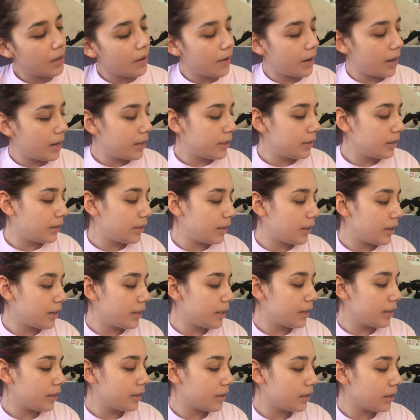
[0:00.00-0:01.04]
And
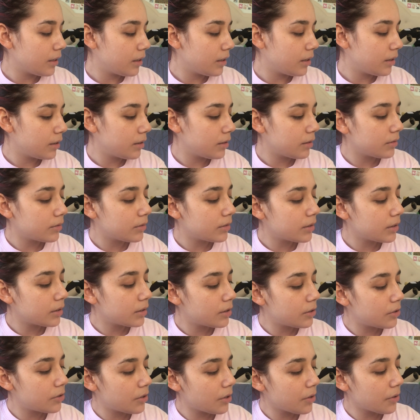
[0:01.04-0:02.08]
then,
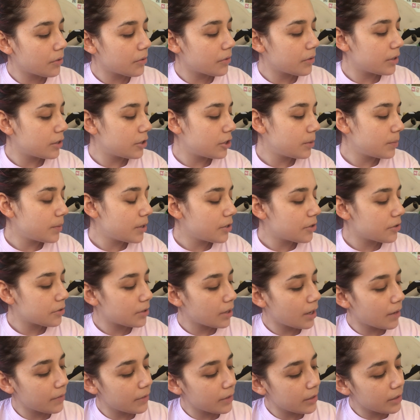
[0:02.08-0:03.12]
so the G major
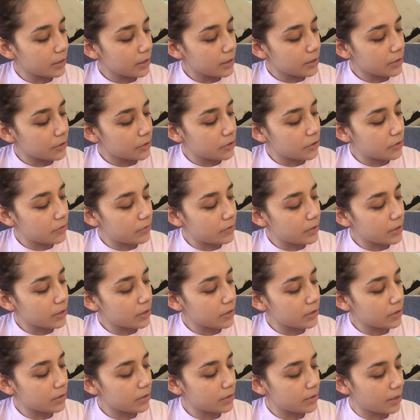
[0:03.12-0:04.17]
7 is 2
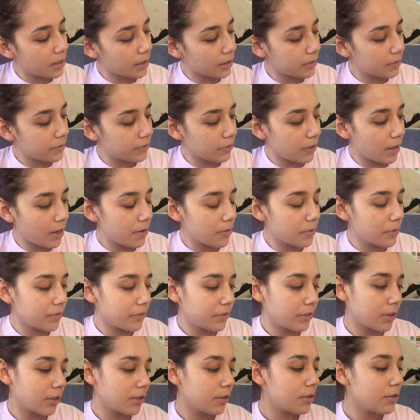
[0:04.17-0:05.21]
fingers on the 2nd fret, 1
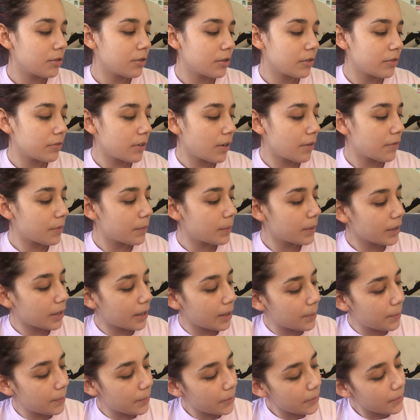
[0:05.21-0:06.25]
finger on the 3rd fret from the
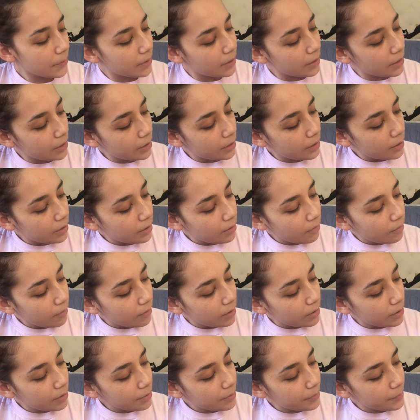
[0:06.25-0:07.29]
capo.
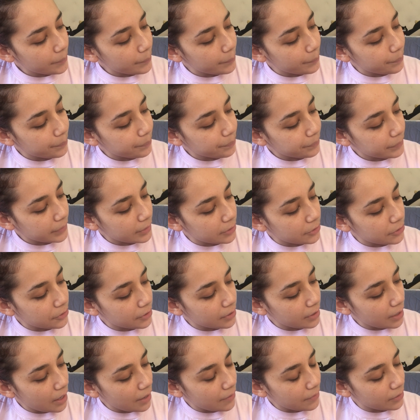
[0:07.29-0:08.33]
And you're
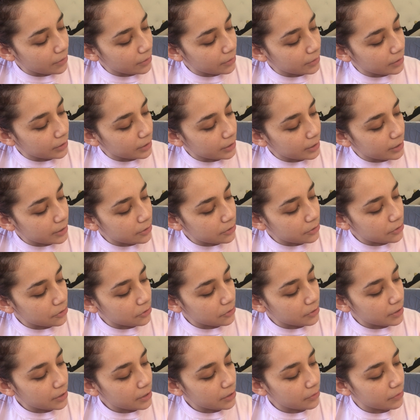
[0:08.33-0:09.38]
going to have it on the E
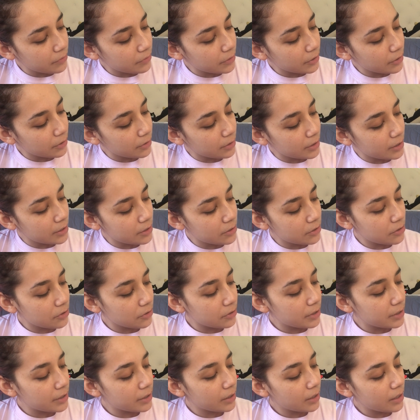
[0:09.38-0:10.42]
string, 1 finger on the E
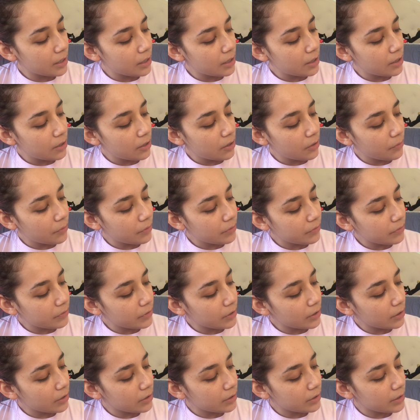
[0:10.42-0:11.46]
string, 1
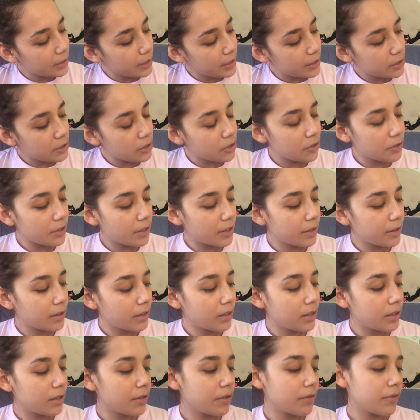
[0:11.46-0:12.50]
finger on the A string, and then
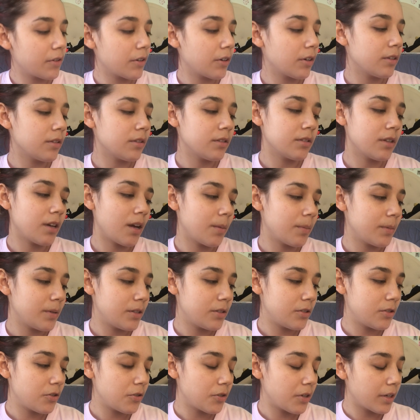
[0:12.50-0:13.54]
another finger on the top E
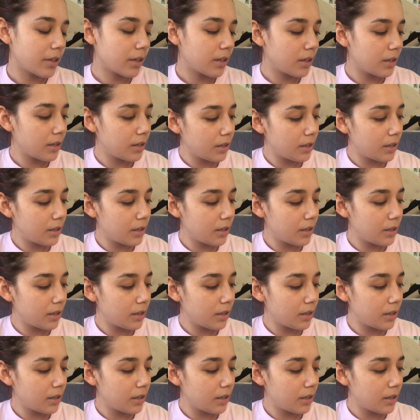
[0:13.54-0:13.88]
string.